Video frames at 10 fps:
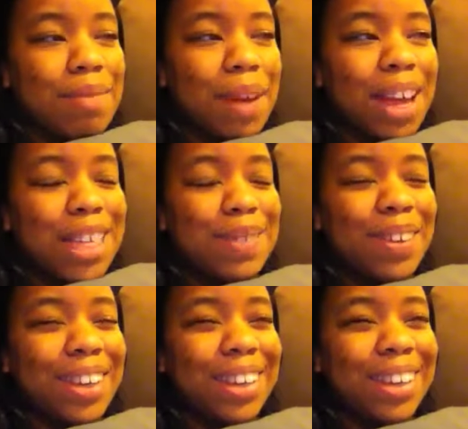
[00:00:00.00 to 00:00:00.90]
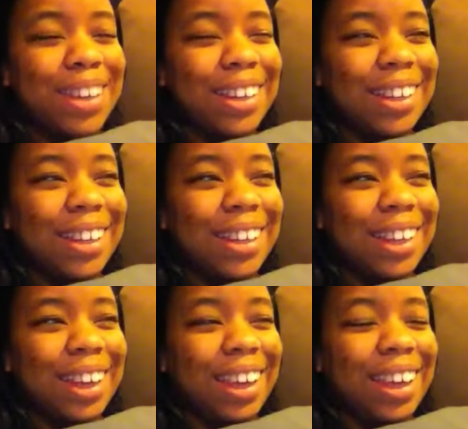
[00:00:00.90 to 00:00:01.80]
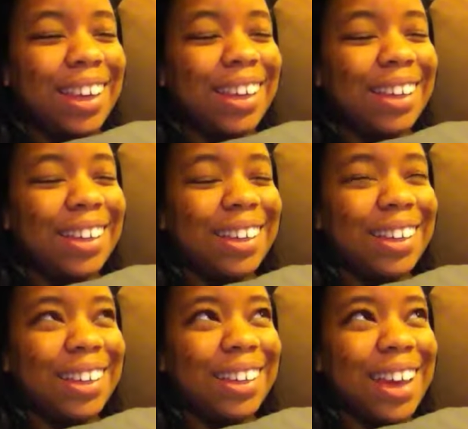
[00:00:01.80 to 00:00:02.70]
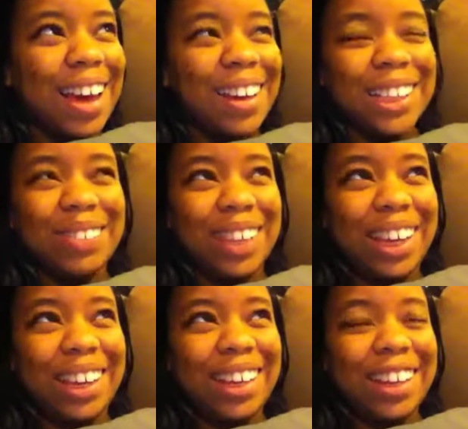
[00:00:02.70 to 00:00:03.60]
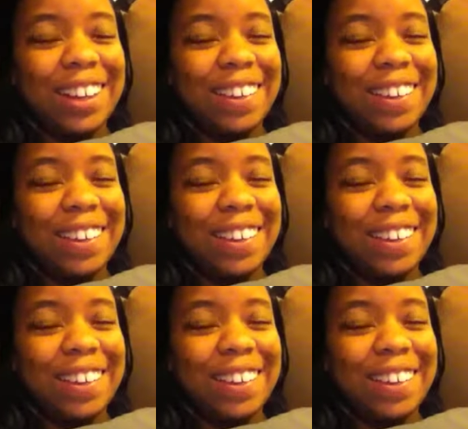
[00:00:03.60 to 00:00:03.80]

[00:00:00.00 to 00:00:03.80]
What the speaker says: my husband, he had to explain.